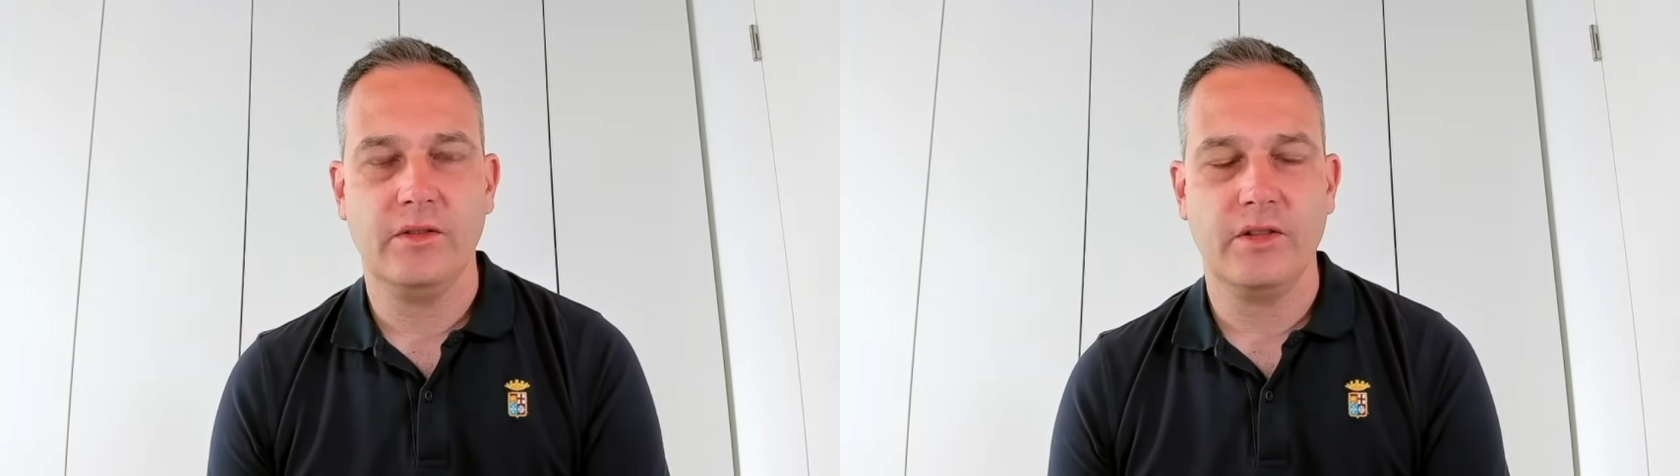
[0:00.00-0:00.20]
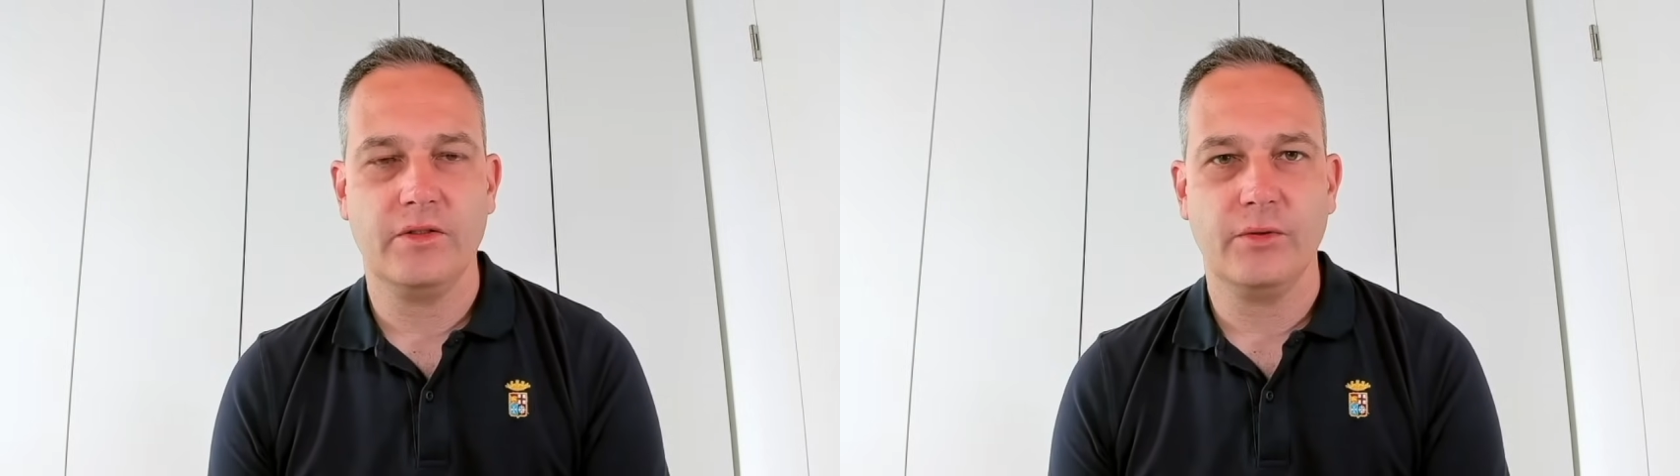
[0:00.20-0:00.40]

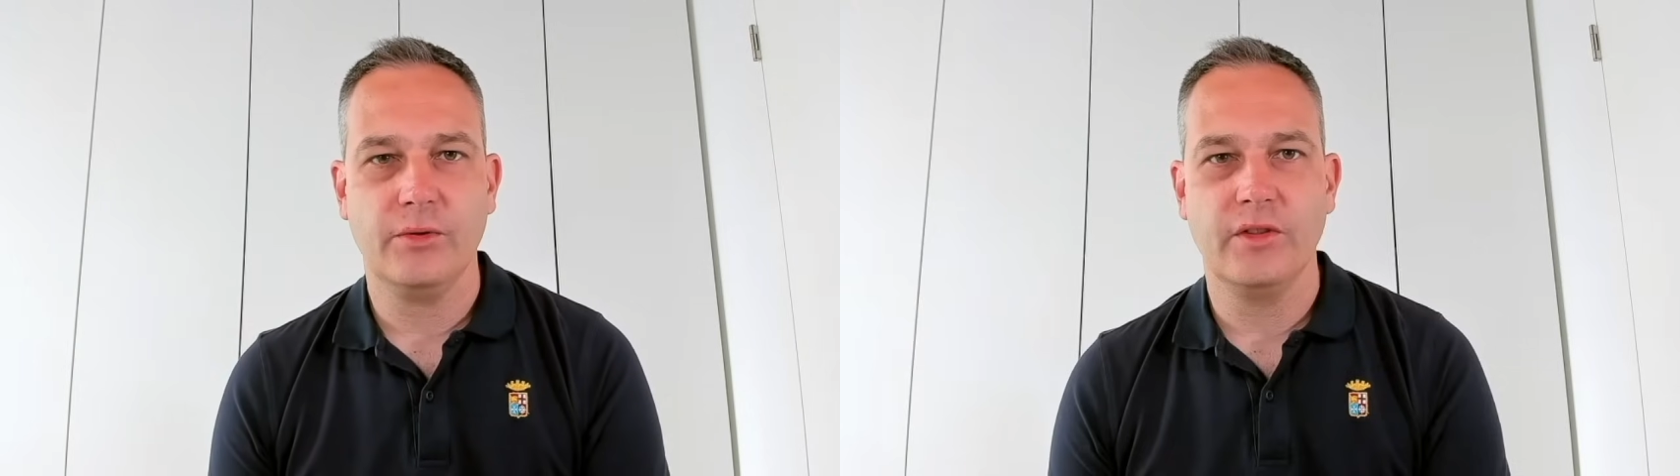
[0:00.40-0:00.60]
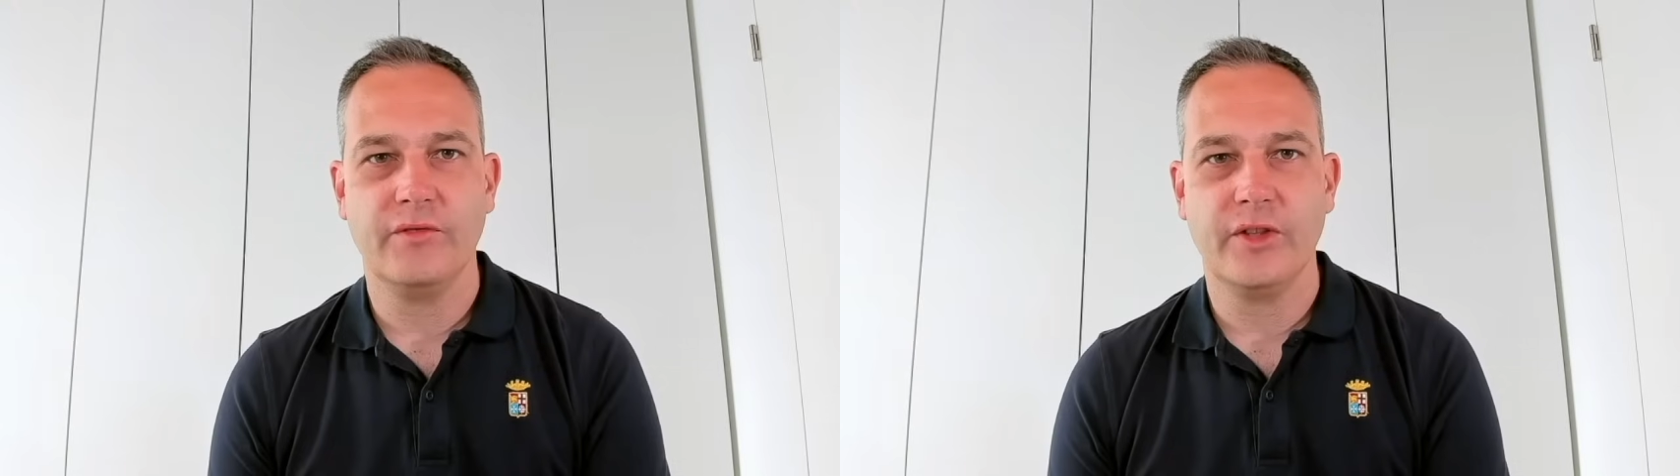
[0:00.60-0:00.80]

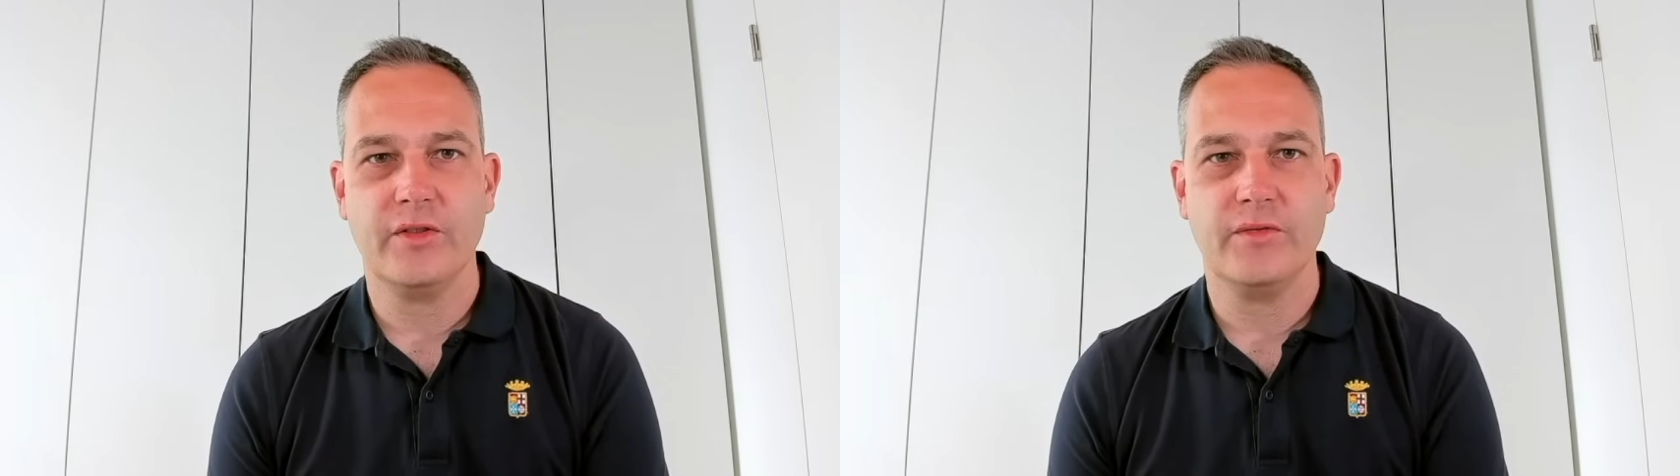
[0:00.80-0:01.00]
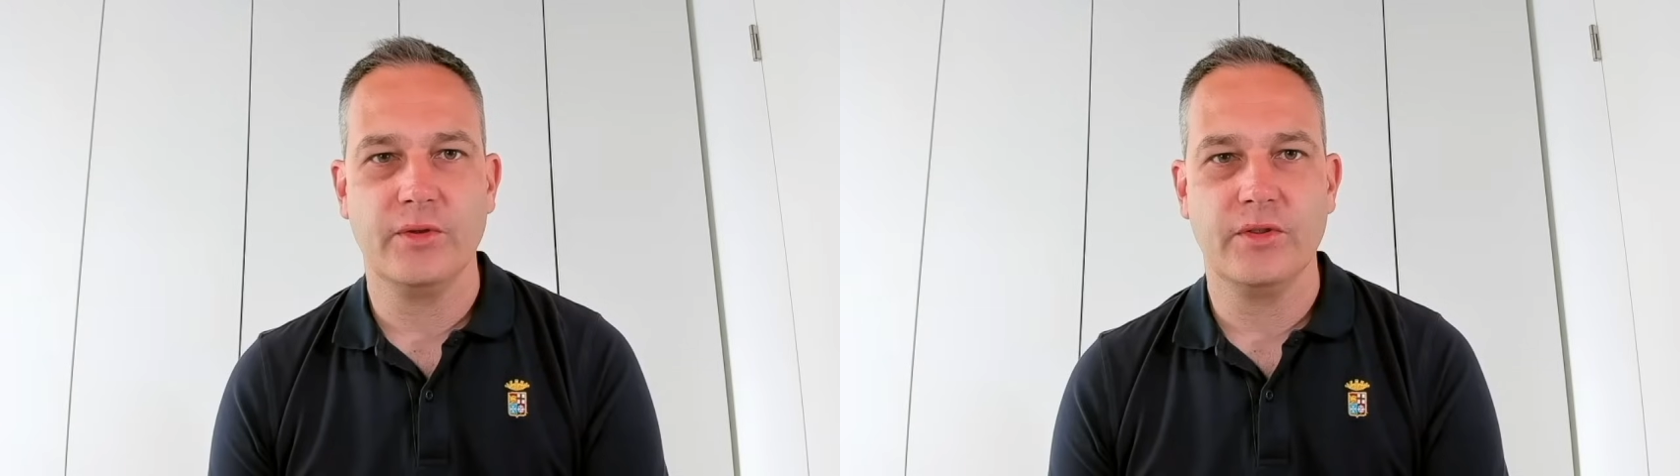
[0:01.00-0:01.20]
territorial defense
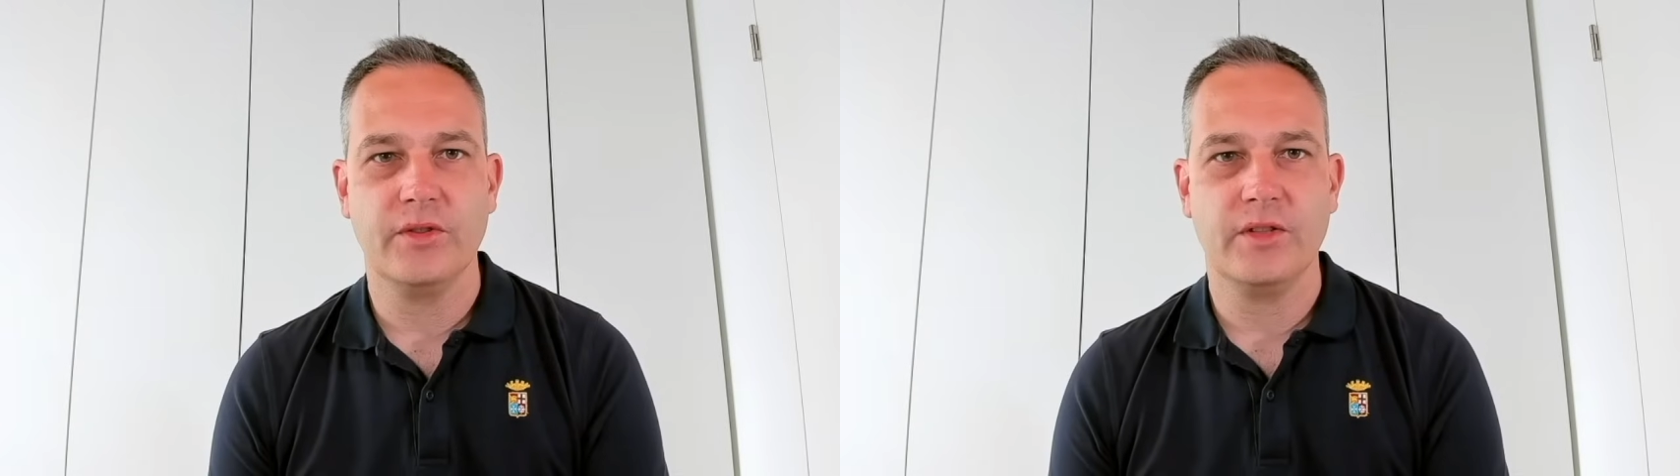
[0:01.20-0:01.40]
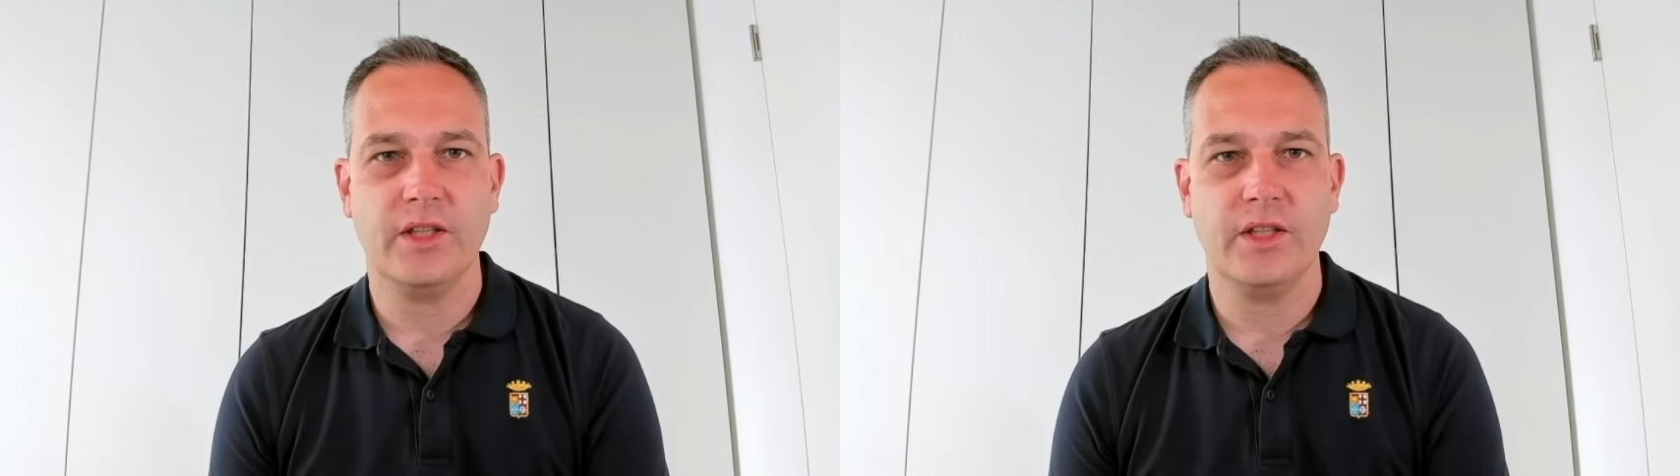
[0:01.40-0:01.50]
forces